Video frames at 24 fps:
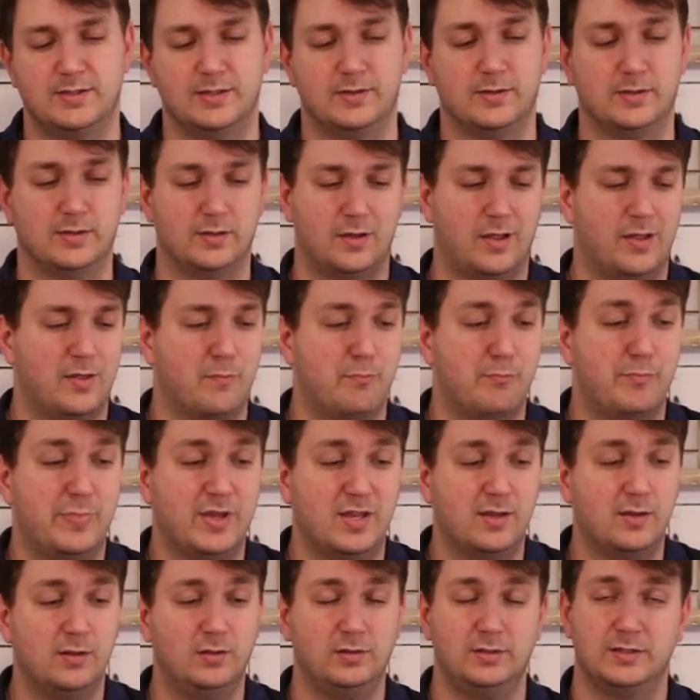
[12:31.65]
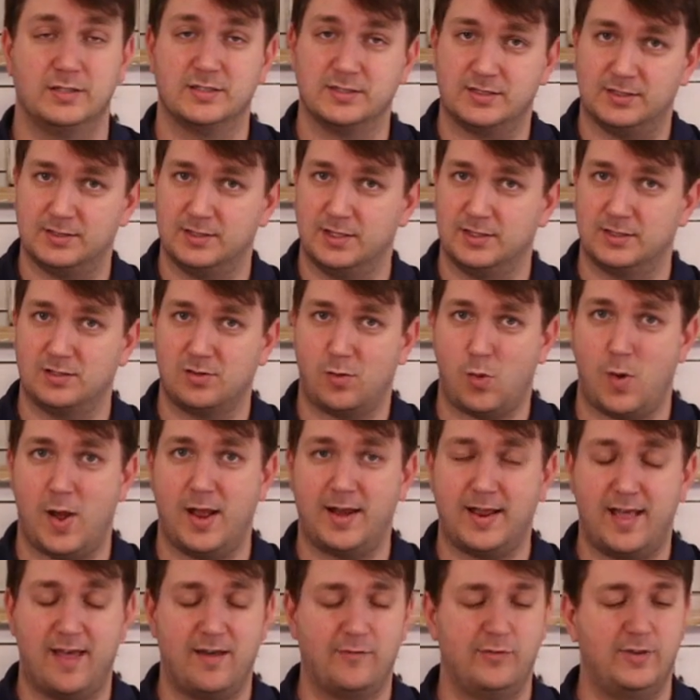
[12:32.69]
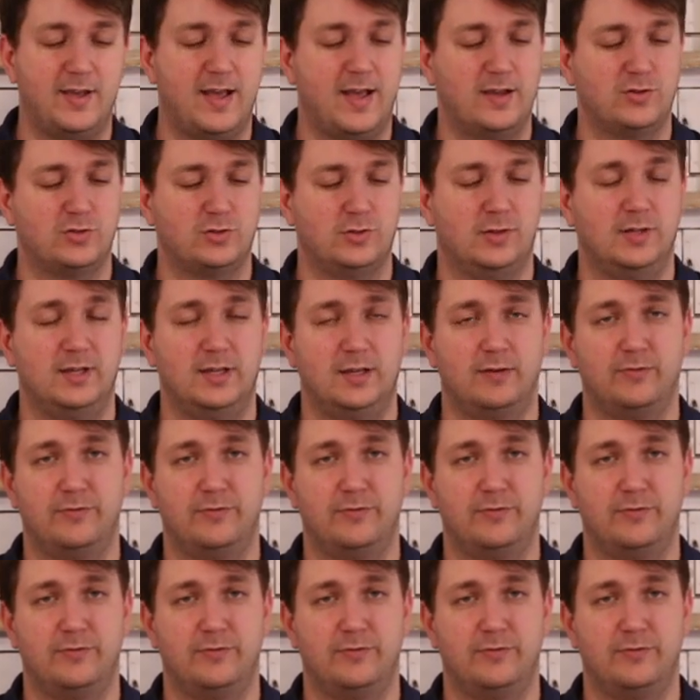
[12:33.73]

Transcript: The the build is it's quite heavy actually.